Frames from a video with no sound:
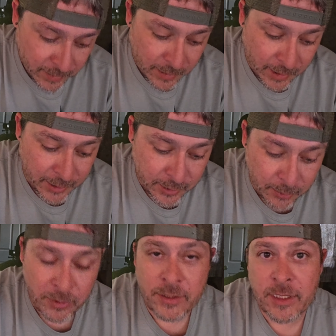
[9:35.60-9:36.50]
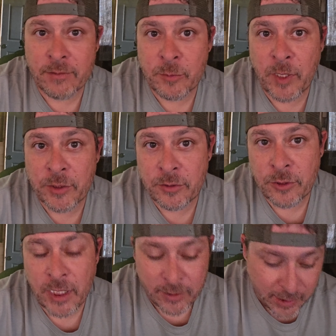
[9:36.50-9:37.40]
I wanted to give a special
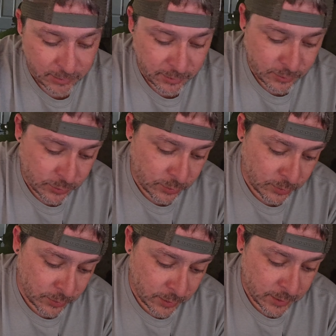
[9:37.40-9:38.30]
shout out to